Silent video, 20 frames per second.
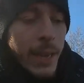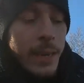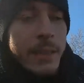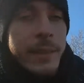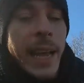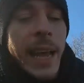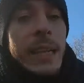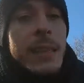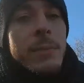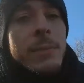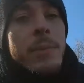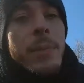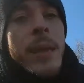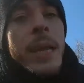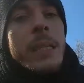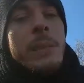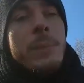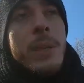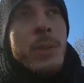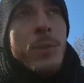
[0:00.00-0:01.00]
and that
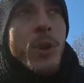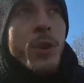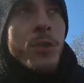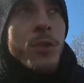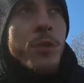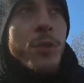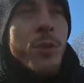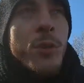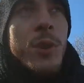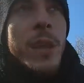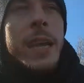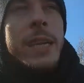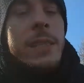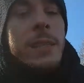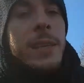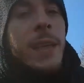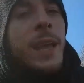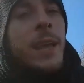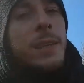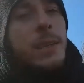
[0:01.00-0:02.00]
made me
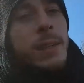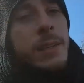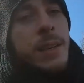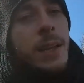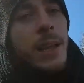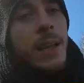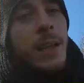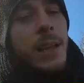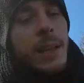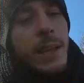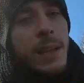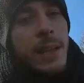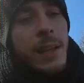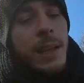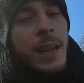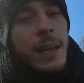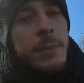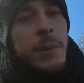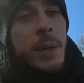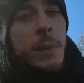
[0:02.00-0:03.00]
reflect again
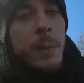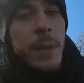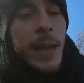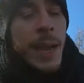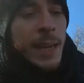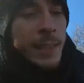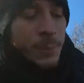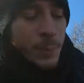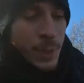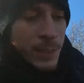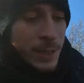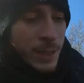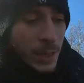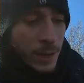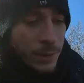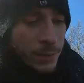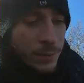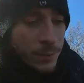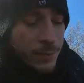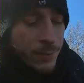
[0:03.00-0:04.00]
and made me ask
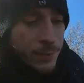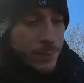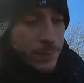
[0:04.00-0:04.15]
myself,